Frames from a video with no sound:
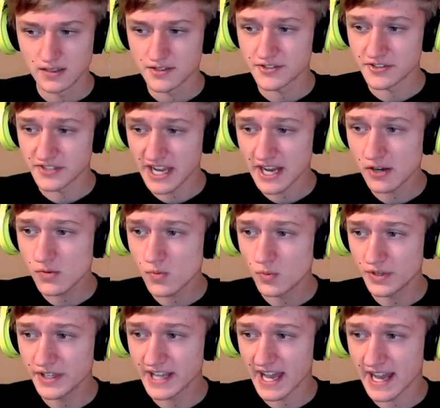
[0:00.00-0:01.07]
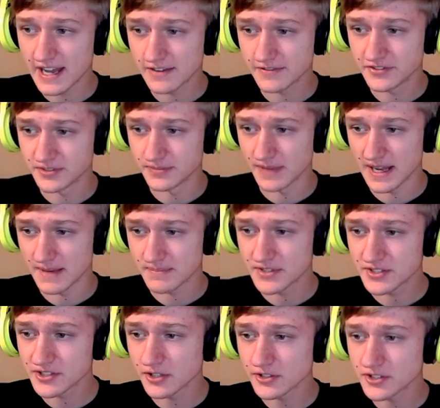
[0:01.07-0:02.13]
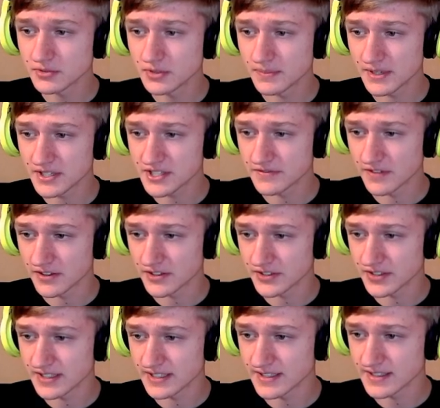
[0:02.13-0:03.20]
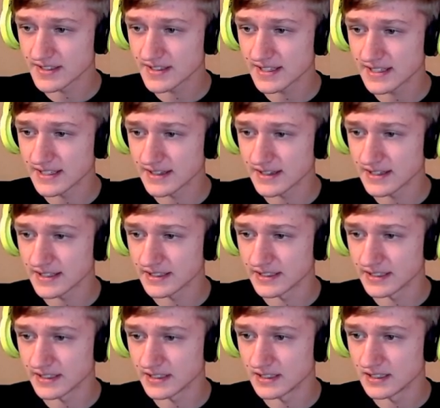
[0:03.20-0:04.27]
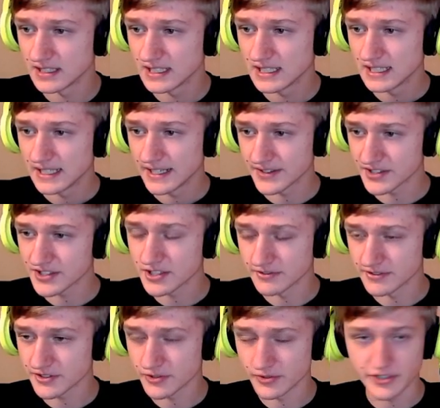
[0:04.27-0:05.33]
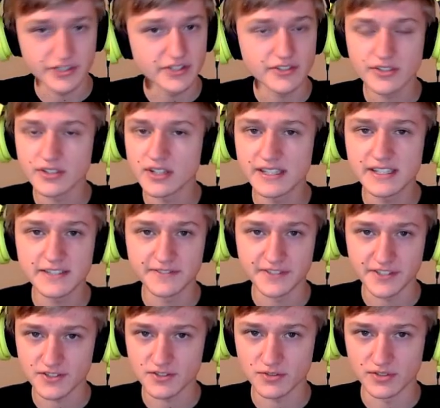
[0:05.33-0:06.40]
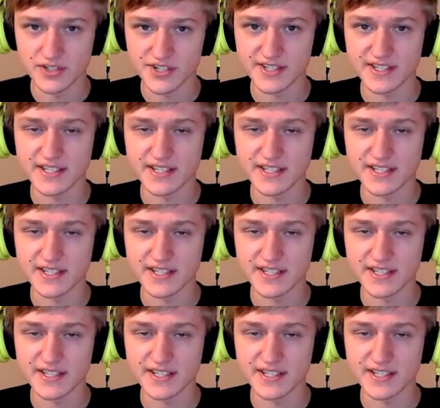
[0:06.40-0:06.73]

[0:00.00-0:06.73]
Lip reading: So now we have your map. There's also a bunch of other things in the server storage. There's a lot of different storages.